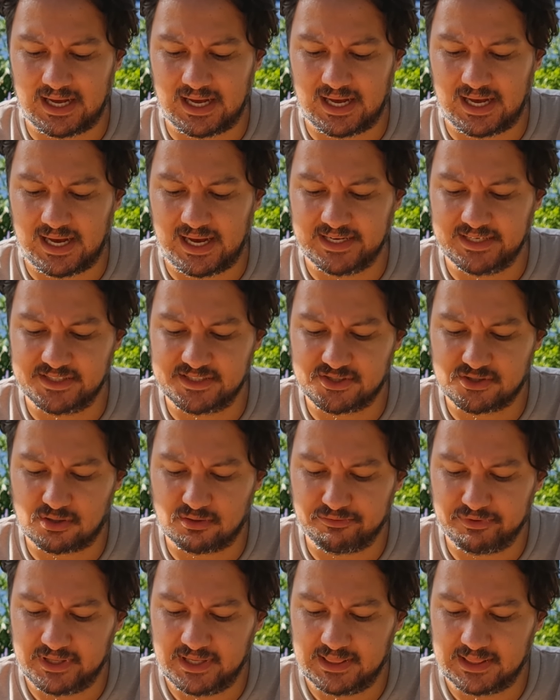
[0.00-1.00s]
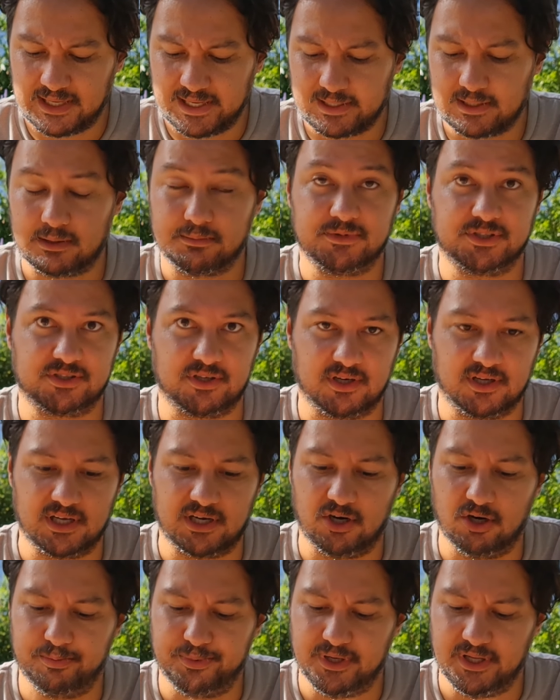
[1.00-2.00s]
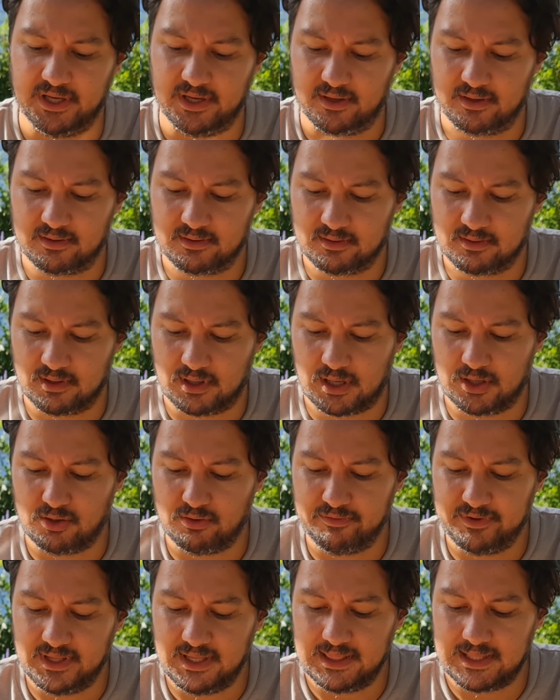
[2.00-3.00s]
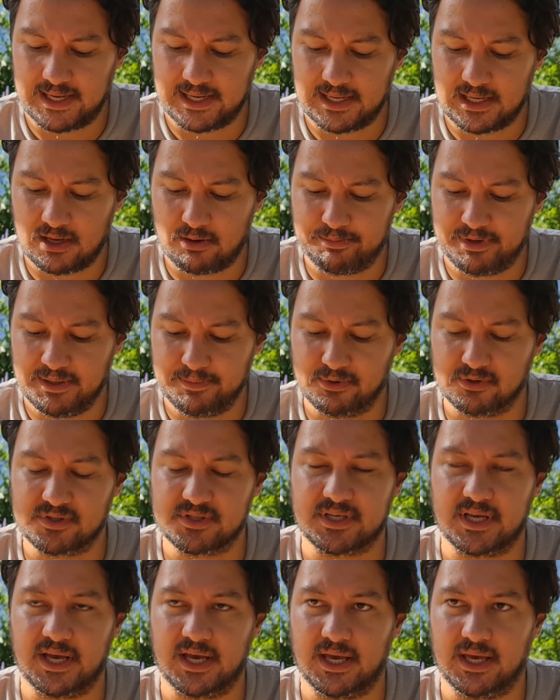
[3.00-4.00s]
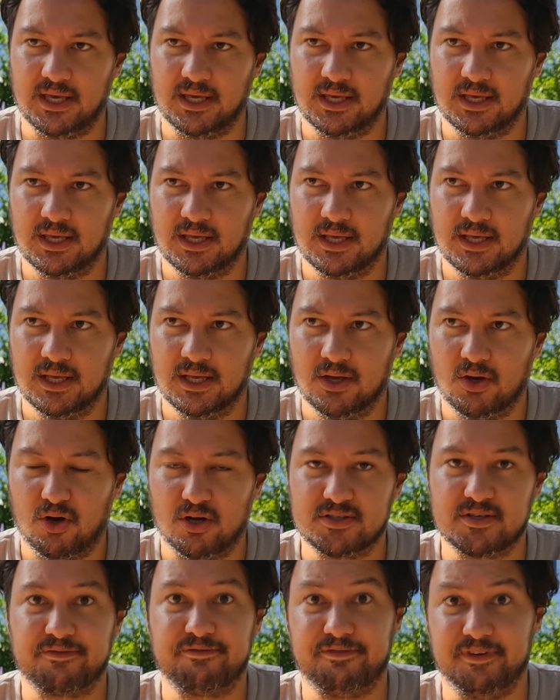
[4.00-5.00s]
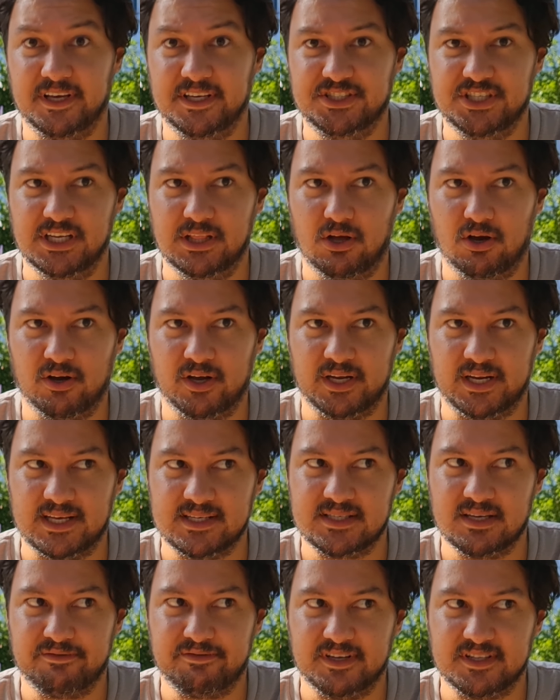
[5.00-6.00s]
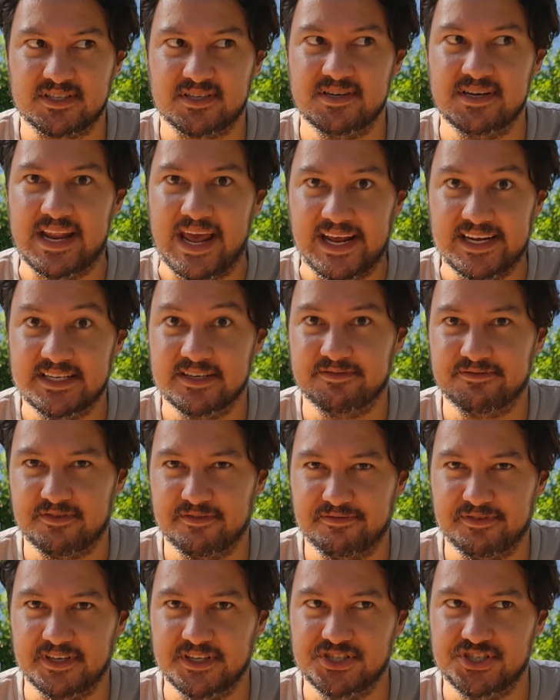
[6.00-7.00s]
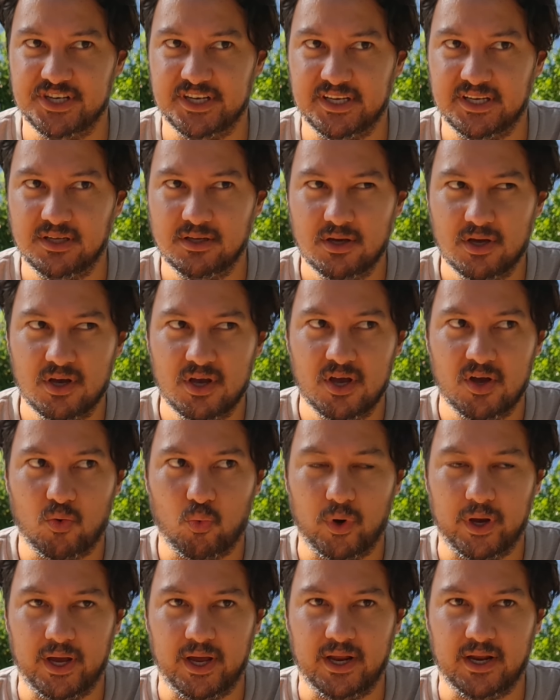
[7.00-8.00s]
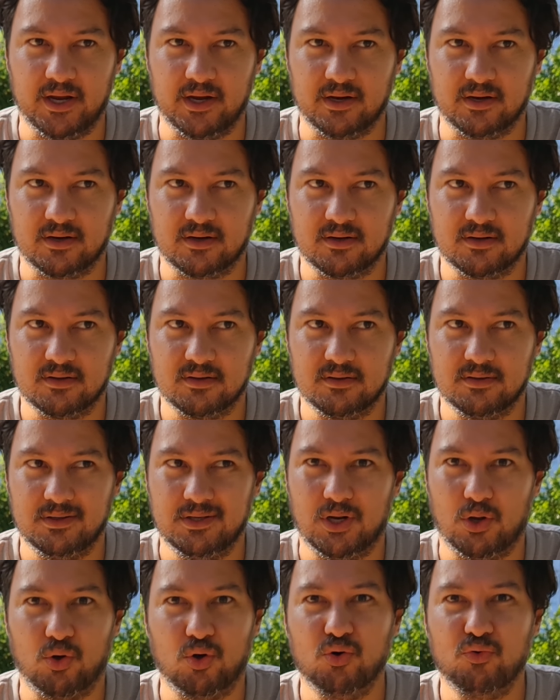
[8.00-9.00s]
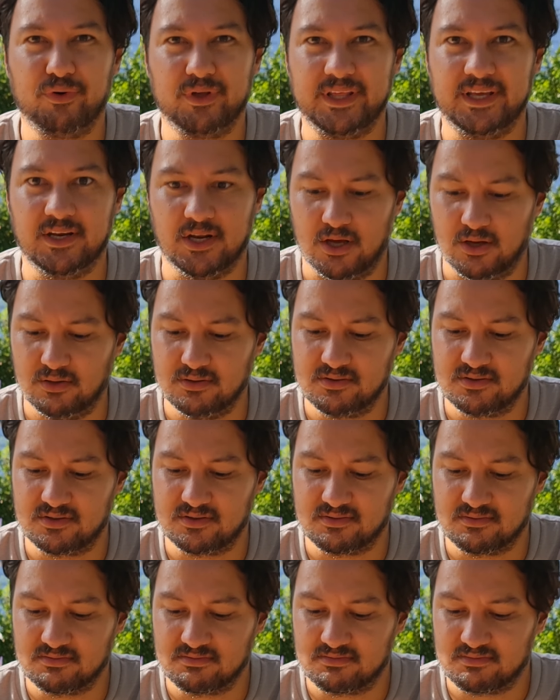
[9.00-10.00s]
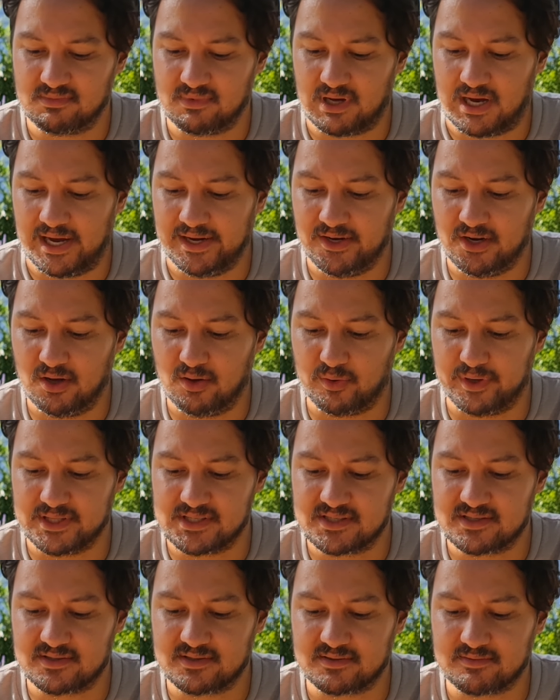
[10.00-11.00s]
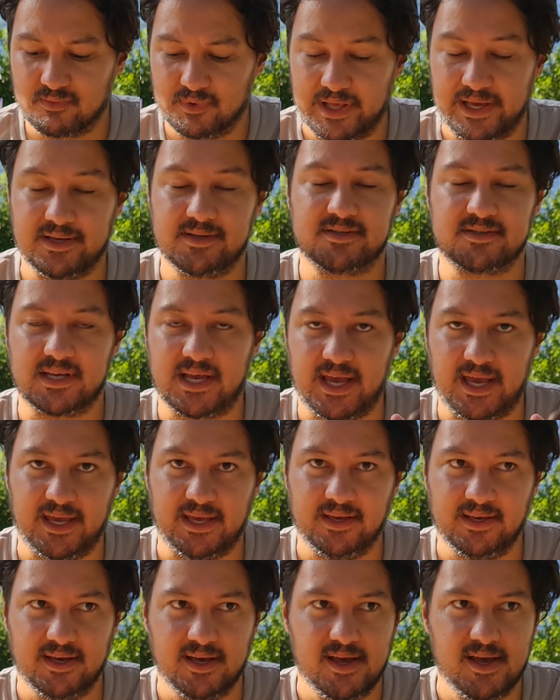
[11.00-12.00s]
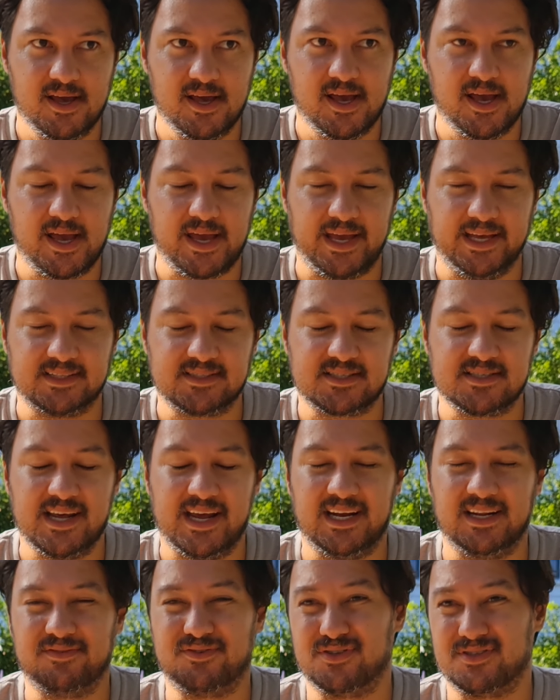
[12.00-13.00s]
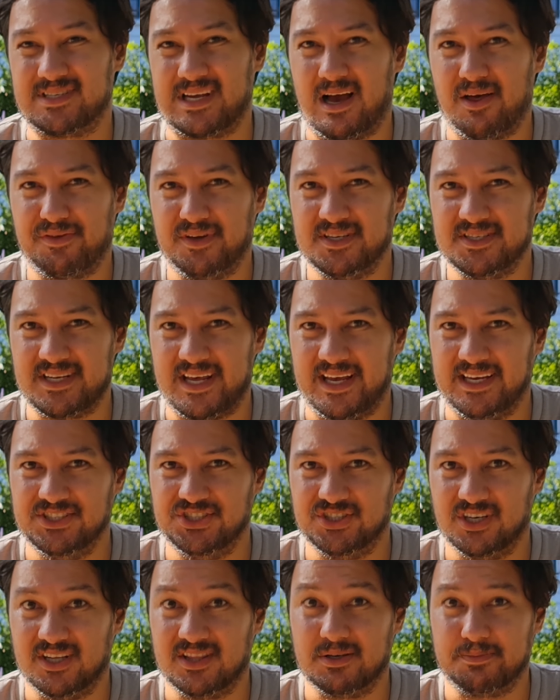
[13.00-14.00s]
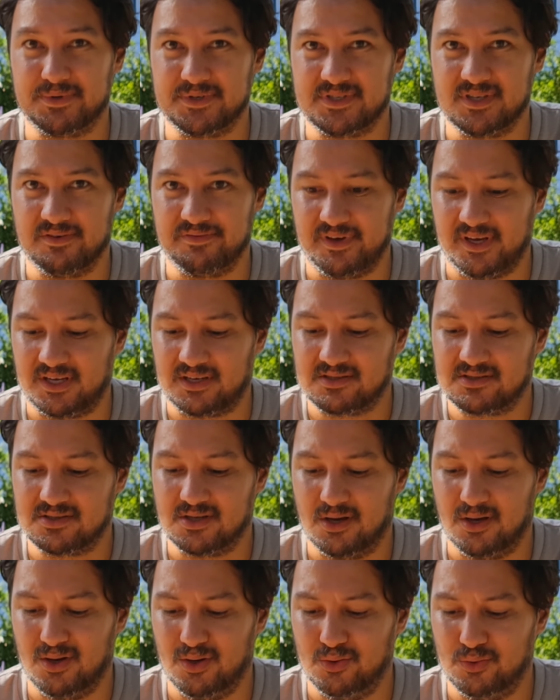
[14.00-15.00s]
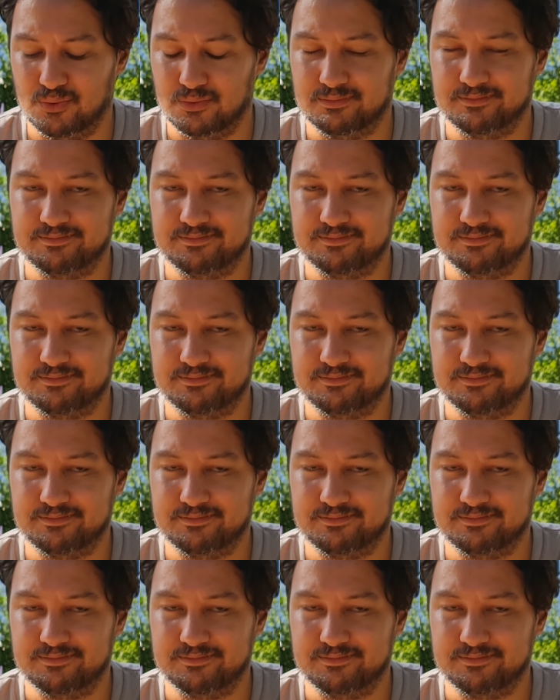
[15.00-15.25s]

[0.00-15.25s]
I just don't really like, I'm just going to cut it open here. I don't really like how people say, what's a Fiji longant, as if it's native to Fiji, where, you know, who really knows? I know they say it's native to Southeast Asia and the Pacific, so